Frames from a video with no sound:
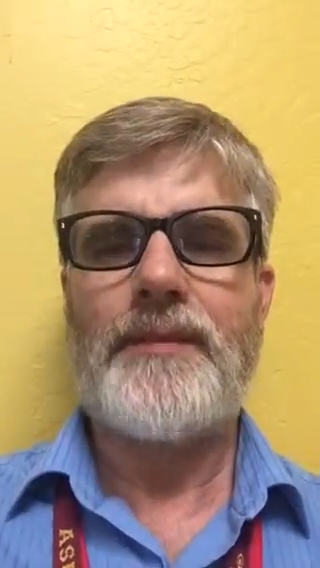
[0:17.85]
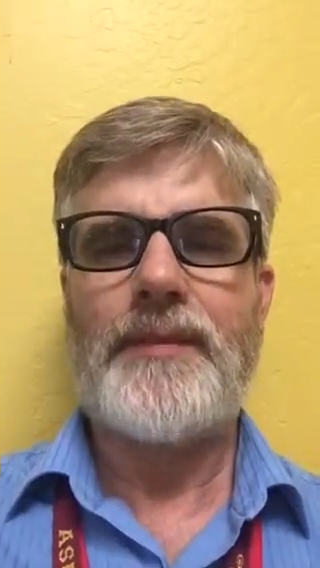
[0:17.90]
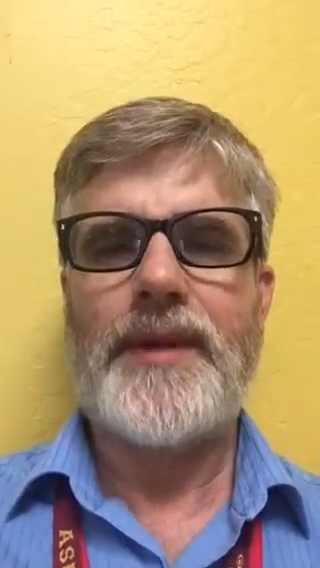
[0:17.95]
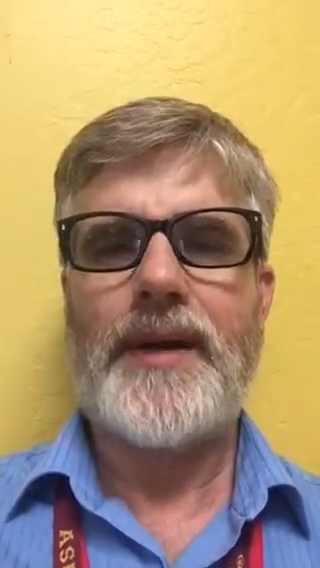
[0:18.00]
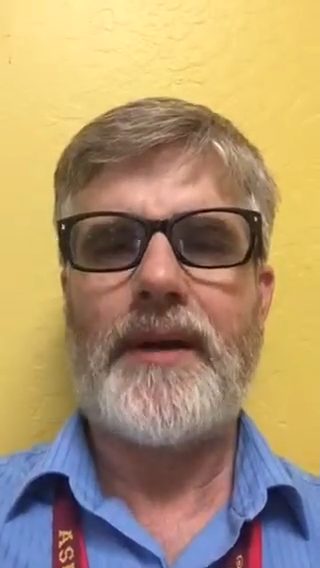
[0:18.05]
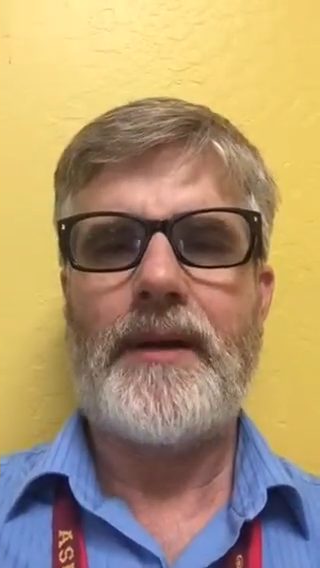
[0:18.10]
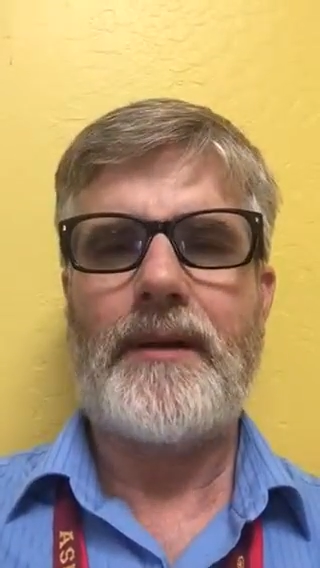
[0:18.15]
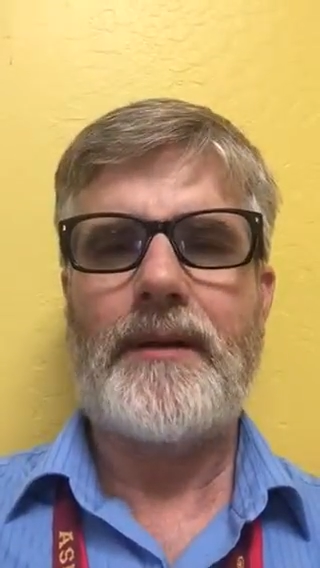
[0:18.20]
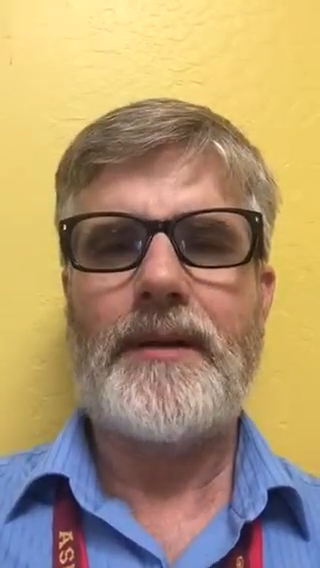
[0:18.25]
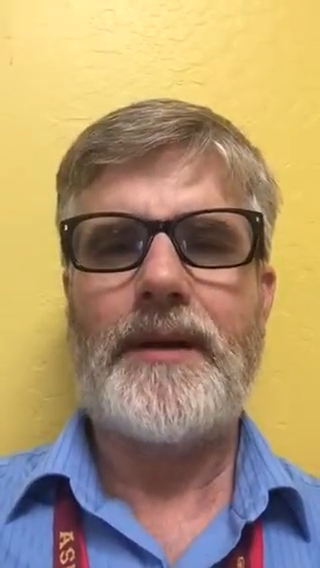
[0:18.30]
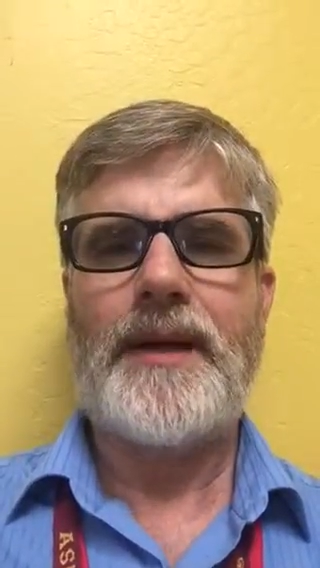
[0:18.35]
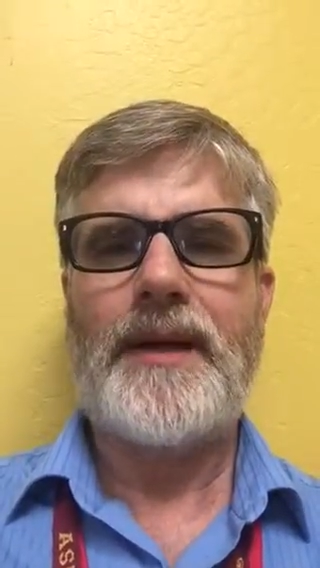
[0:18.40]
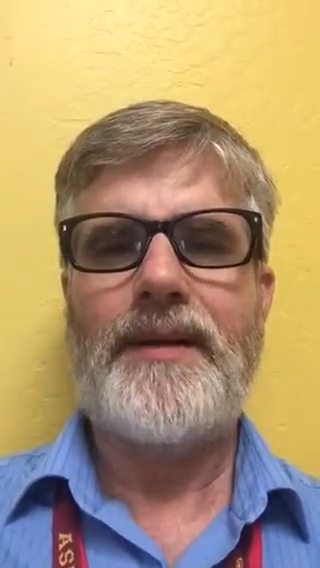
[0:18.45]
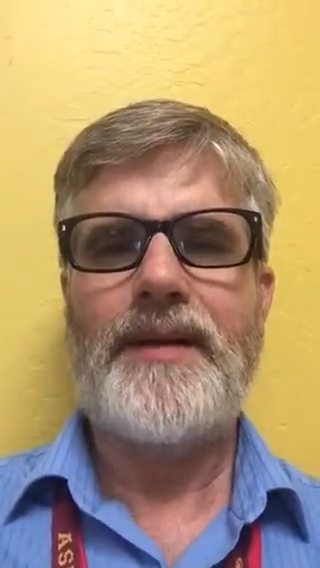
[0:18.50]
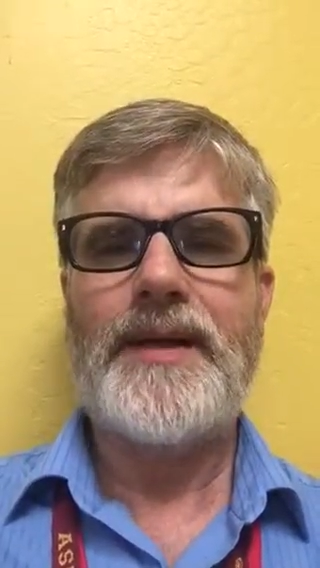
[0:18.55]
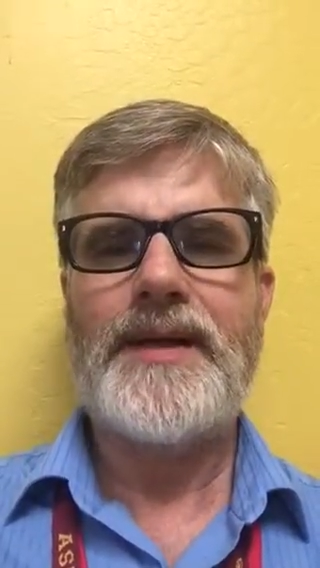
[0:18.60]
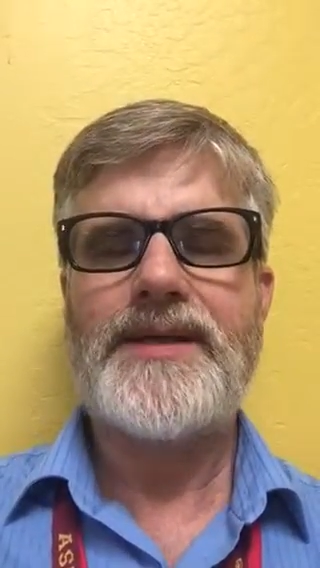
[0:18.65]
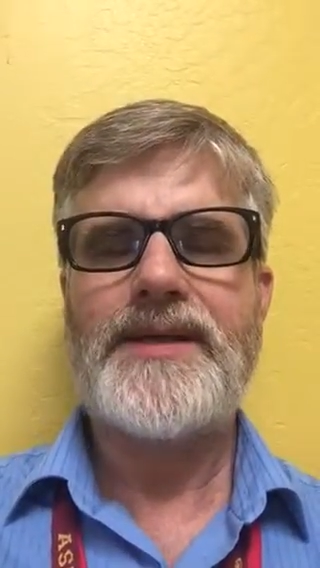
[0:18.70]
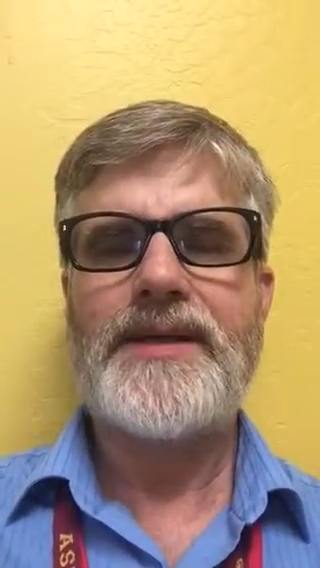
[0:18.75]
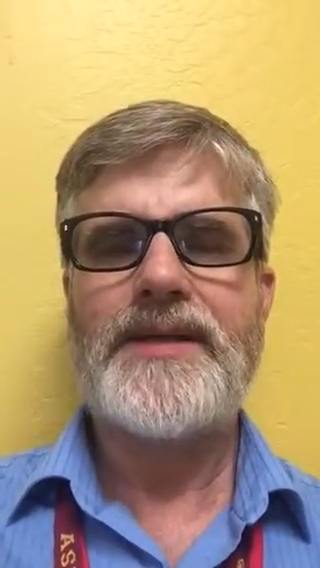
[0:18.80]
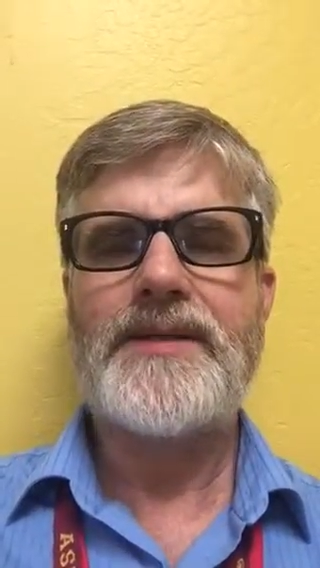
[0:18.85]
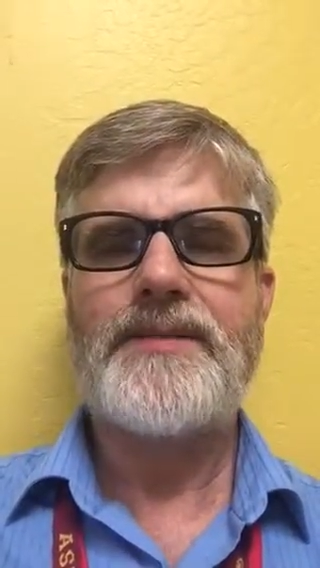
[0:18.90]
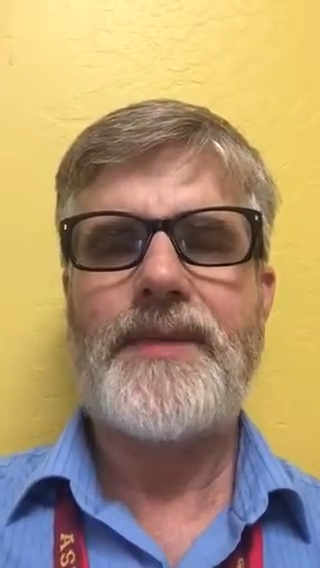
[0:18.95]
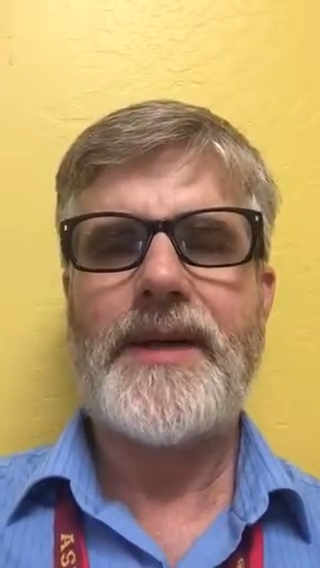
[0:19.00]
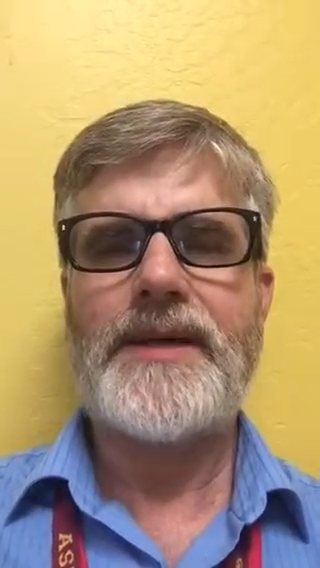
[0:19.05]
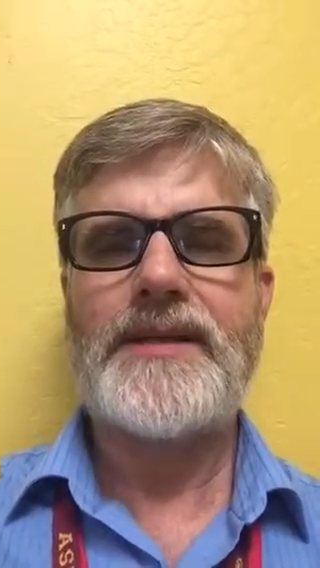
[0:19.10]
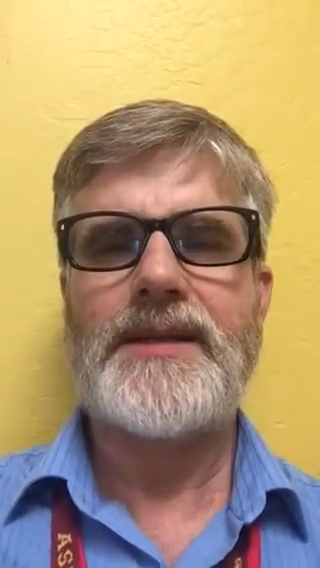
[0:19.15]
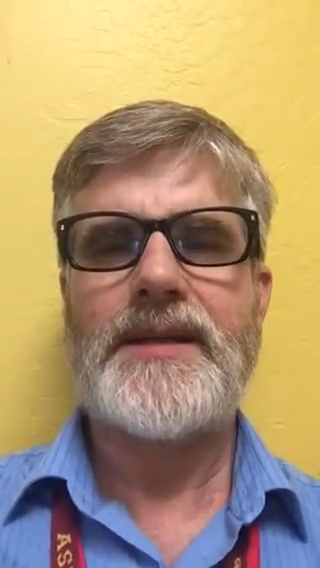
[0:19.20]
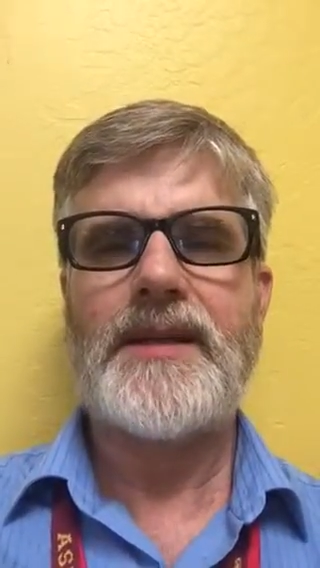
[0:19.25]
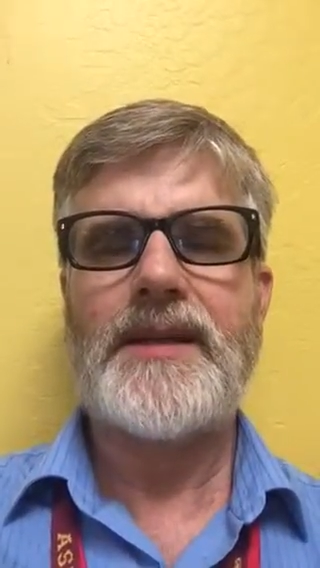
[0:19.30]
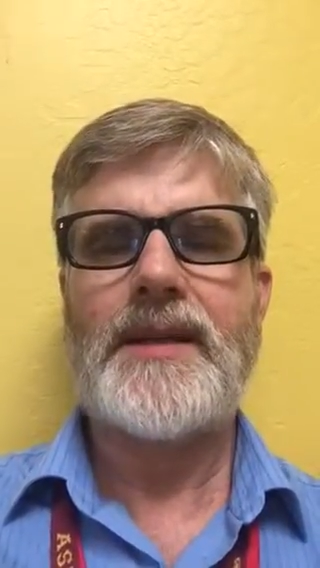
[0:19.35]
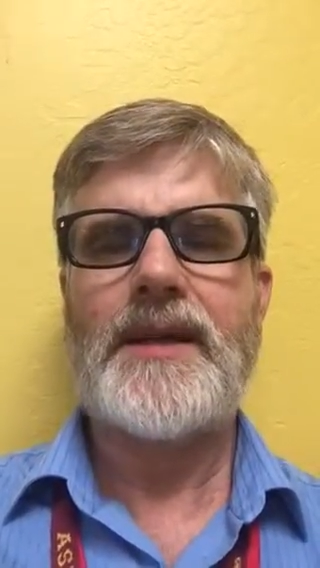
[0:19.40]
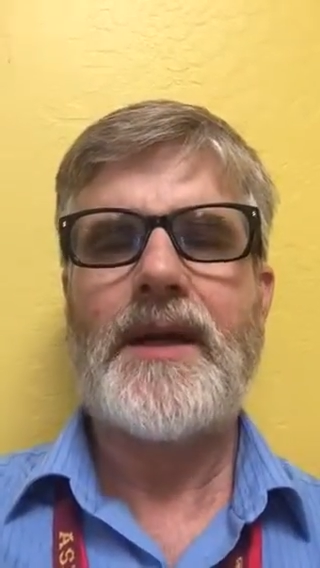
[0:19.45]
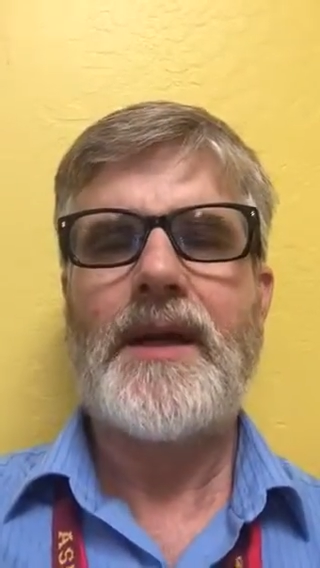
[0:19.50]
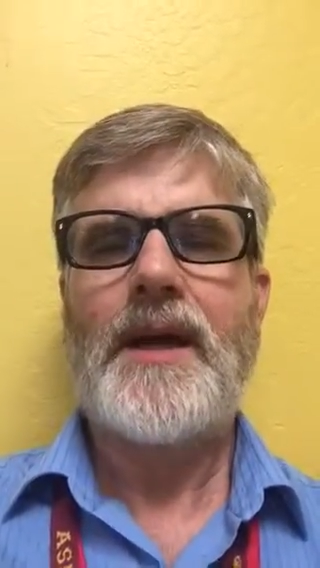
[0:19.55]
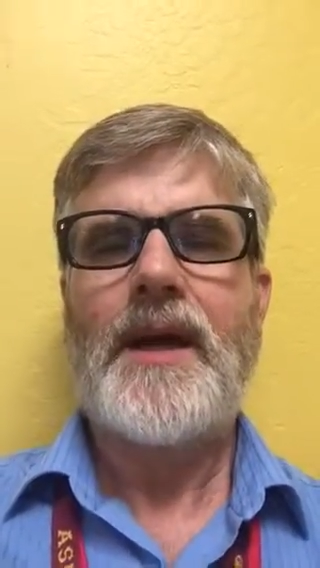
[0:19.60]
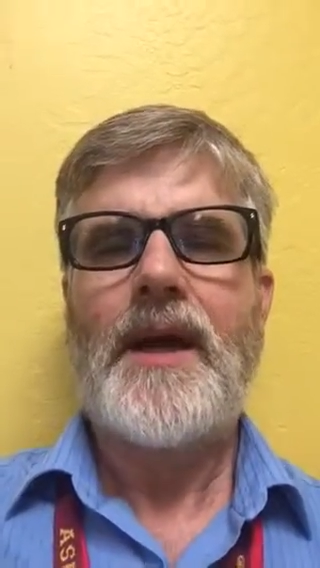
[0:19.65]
bill, and this is basic